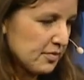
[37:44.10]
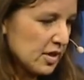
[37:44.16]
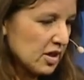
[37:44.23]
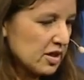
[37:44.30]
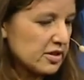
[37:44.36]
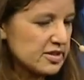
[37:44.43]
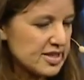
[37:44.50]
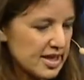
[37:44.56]

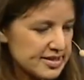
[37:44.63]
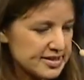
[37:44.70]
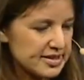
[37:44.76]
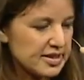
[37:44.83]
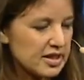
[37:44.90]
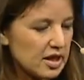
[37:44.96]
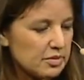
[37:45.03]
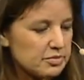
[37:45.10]

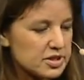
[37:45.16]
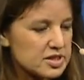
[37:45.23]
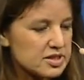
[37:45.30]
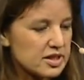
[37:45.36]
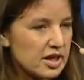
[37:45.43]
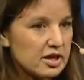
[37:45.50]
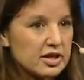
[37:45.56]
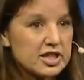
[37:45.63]
contested numbers
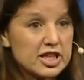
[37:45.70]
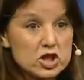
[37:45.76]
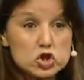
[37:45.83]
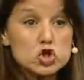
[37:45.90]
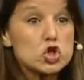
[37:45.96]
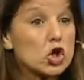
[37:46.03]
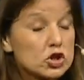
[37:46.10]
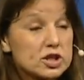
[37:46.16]
there, and it
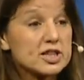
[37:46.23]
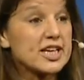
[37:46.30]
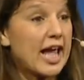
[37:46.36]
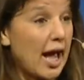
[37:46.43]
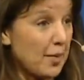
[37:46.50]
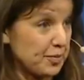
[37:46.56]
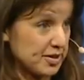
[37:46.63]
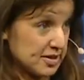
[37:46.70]
certainly
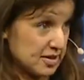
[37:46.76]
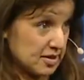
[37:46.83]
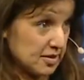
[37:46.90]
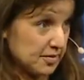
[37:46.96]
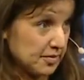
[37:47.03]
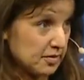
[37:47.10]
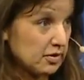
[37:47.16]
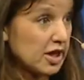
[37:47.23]
happens,
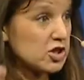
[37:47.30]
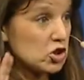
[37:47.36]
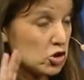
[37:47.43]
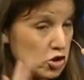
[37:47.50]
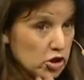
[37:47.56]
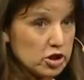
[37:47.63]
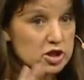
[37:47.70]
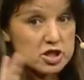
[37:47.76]
right? The
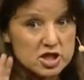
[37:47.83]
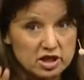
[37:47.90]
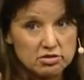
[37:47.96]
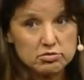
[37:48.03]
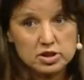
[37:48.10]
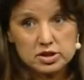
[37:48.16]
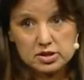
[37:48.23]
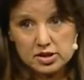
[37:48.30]
Turkish
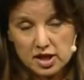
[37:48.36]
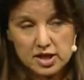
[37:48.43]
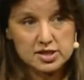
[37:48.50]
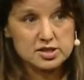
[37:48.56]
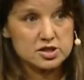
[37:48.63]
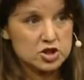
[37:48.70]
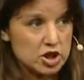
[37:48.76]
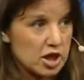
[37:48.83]
government
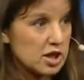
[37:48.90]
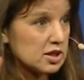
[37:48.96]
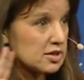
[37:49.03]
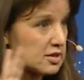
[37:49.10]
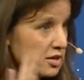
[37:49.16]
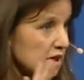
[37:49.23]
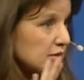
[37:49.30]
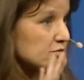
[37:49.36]
does jail
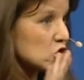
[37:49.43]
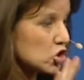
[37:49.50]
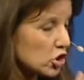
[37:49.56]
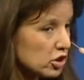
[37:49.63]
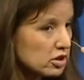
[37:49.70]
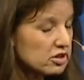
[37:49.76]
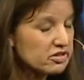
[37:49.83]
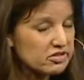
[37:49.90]
some
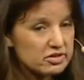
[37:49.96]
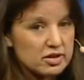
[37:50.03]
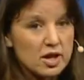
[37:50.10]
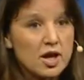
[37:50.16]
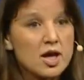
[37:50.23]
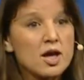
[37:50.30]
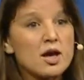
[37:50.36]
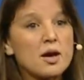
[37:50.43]
journalists.
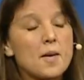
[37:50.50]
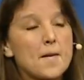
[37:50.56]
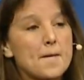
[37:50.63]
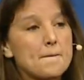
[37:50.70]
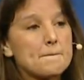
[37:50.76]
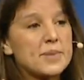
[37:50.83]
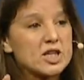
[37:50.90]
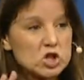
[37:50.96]

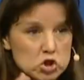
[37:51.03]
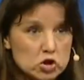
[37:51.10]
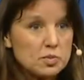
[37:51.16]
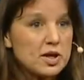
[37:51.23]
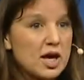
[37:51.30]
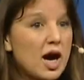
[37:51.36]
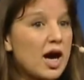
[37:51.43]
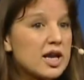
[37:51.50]
But to
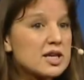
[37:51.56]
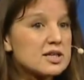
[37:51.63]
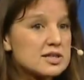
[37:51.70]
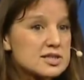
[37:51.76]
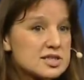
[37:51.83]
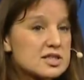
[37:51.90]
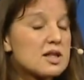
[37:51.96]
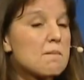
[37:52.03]
be
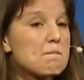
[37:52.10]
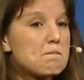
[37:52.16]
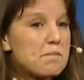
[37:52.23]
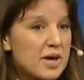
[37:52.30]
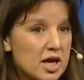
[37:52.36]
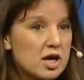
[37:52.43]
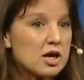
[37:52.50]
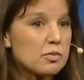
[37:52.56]
honest, the
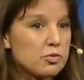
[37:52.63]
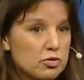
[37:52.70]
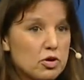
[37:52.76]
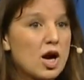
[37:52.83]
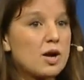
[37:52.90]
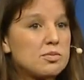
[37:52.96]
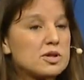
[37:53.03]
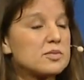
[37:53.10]
bigger
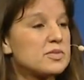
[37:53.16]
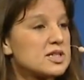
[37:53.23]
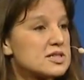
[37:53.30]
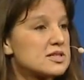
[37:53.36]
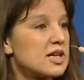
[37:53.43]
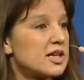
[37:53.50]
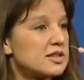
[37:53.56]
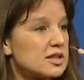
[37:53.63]
problem is
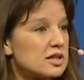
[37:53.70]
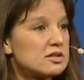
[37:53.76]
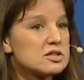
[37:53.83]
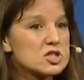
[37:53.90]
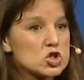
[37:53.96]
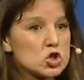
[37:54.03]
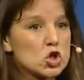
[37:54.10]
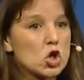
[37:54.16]
that there
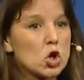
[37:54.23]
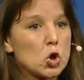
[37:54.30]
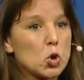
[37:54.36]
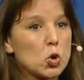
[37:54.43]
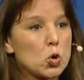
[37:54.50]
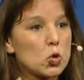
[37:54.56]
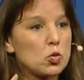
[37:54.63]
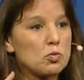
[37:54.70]
is
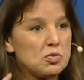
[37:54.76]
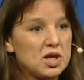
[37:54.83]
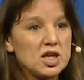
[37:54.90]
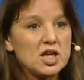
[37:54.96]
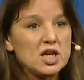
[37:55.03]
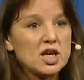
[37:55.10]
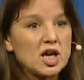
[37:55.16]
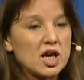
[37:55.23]
no
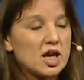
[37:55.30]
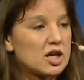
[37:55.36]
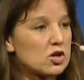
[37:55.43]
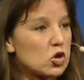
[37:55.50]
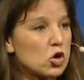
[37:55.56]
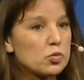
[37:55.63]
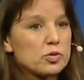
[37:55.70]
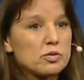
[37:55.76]
media,
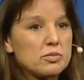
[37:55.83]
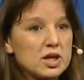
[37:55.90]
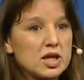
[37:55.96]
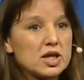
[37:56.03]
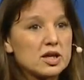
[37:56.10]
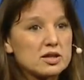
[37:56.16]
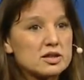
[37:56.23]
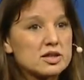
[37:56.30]
corporate
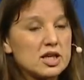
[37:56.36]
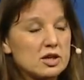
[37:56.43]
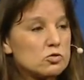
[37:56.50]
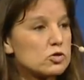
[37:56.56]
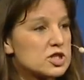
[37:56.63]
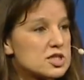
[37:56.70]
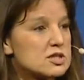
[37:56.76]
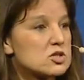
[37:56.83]
media, in
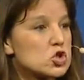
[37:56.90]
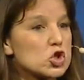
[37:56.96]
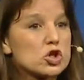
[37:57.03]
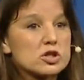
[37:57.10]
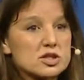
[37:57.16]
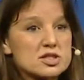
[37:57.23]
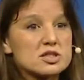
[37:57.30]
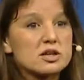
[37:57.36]
which
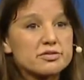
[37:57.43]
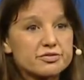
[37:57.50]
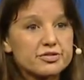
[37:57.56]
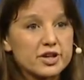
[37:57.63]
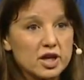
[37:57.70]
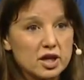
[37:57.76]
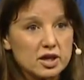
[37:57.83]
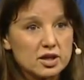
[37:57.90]
journalists are free.